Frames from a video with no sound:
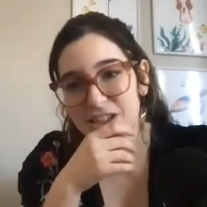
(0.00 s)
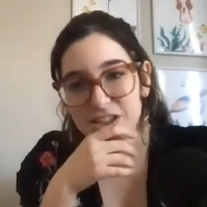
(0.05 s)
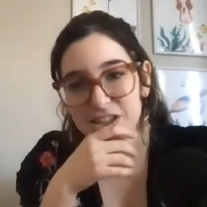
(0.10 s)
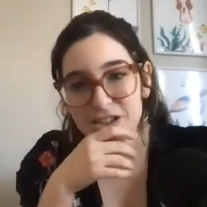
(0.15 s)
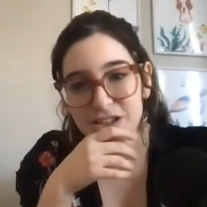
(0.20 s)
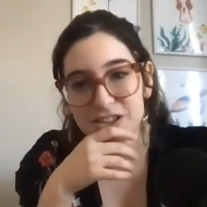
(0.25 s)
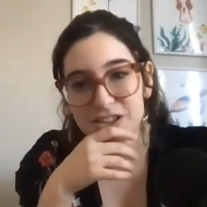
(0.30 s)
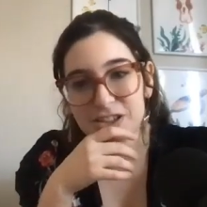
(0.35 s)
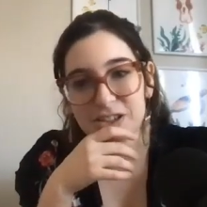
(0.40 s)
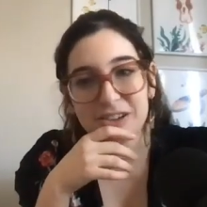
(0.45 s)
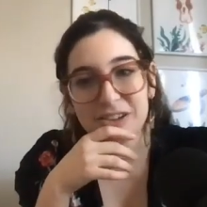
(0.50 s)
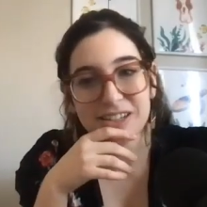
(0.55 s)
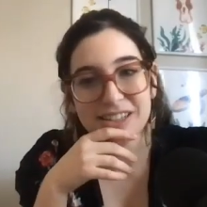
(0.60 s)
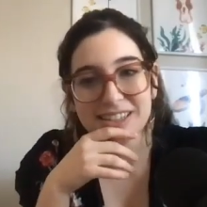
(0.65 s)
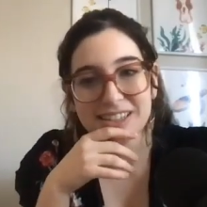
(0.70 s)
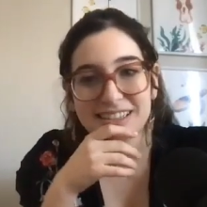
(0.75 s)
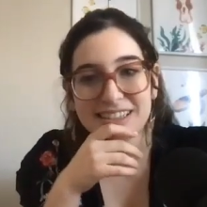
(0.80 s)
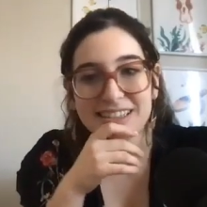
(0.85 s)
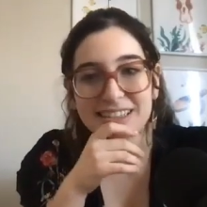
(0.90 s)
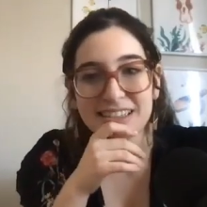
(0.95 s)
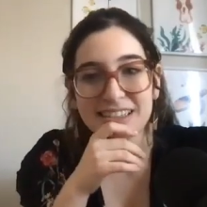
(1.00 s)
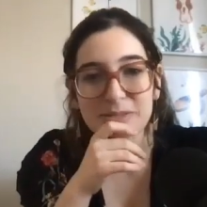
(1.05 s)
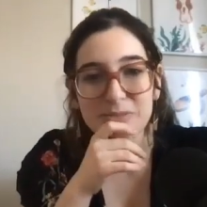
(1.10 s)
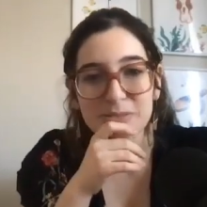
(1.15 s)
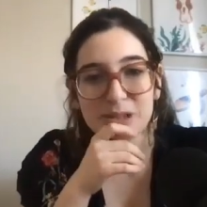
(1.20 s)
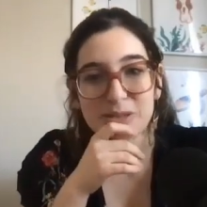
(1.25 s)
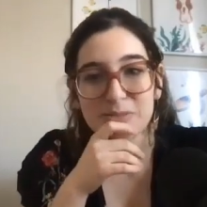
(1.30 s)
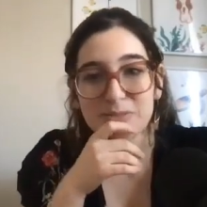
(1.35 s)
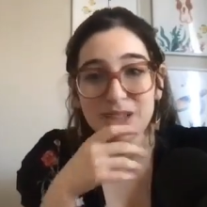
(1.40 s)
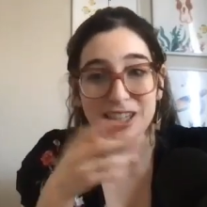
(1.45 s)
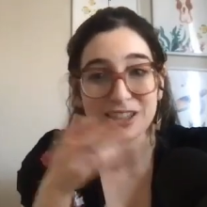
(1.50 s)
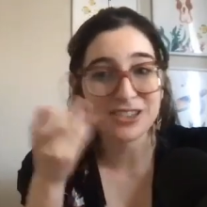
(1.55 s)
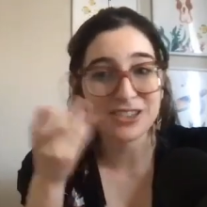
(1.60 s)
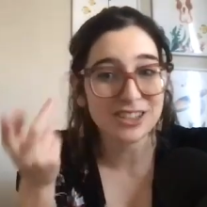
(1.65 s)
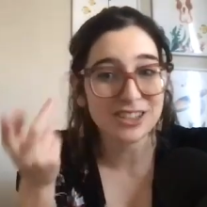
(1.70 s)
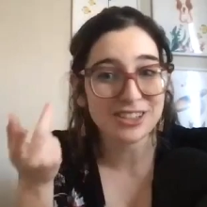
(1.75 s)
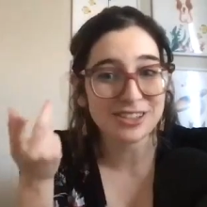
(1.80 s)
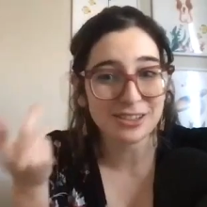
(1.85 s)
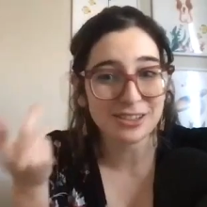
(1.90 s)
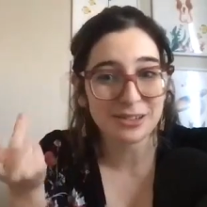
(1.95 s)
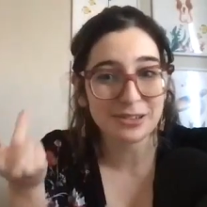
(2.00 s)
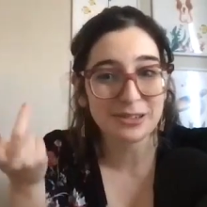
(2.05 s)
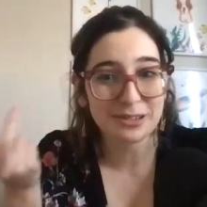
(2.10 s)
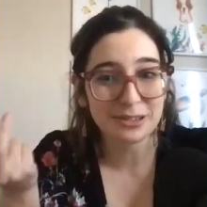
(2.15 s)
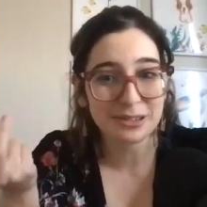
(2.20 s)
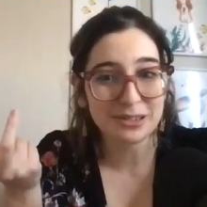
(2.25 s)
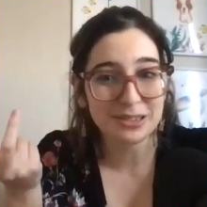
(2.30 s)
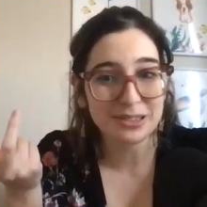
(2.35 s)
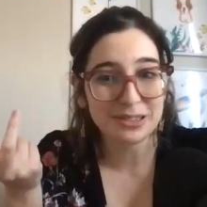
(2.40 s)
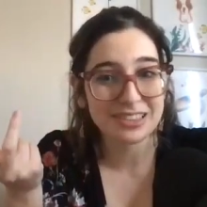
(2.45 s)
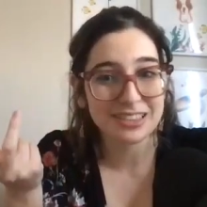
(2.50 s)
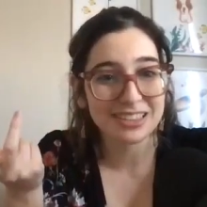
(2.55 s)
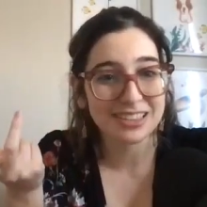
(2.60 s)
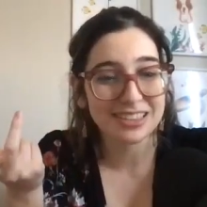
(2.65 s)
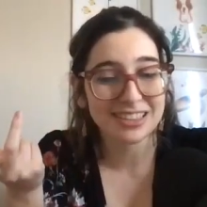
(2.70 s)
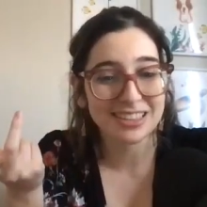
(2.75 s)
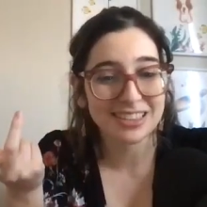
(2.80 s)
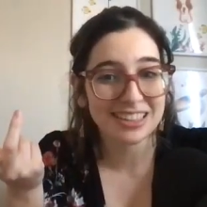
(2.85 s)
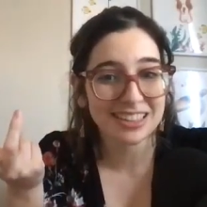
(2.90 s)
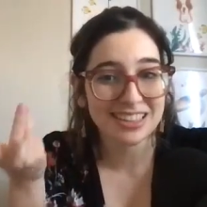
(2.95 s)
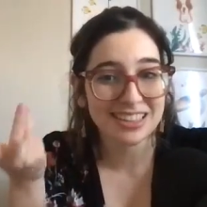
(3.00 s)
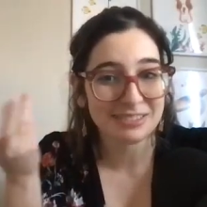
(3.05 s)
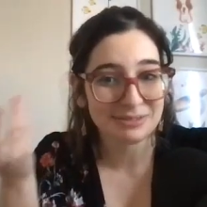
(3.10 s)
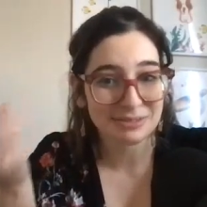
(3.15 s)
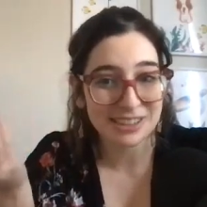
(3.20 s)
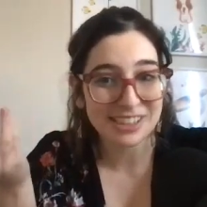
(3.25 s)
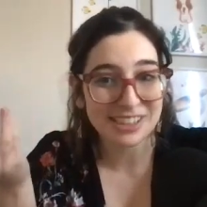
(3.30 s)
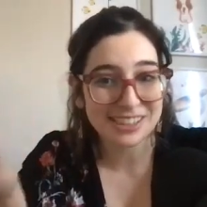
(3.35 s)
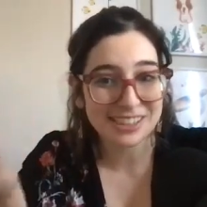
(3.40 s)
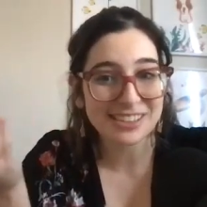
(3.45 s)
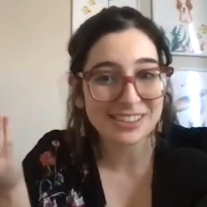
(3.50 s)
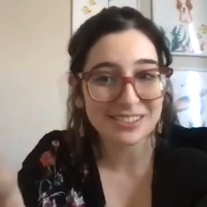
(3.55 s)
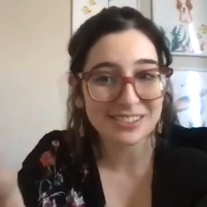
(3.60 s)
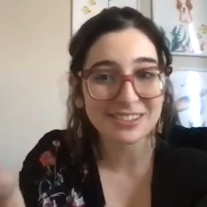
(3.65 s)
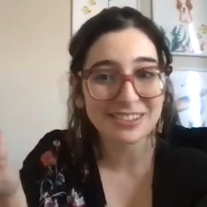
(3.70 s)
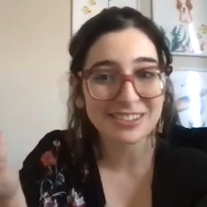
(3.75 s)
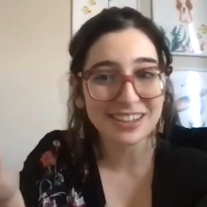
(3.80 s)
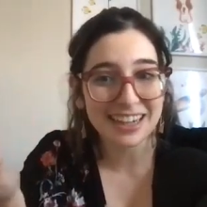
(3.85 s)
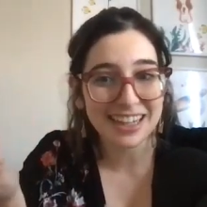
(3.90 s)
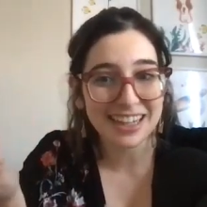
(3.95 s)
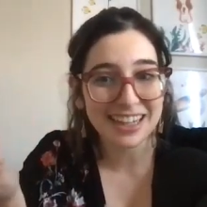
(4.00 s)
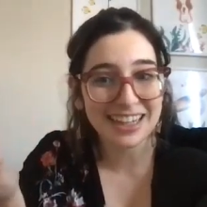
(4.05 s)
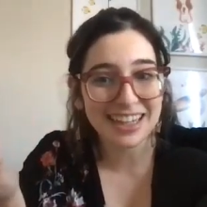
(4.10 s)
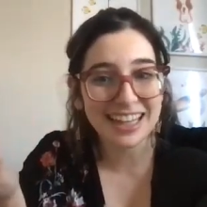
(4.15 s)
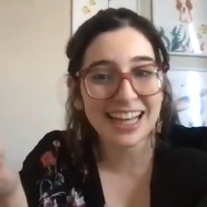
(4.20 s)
she's always listening, but I'm like, she's so cool, but she's so great.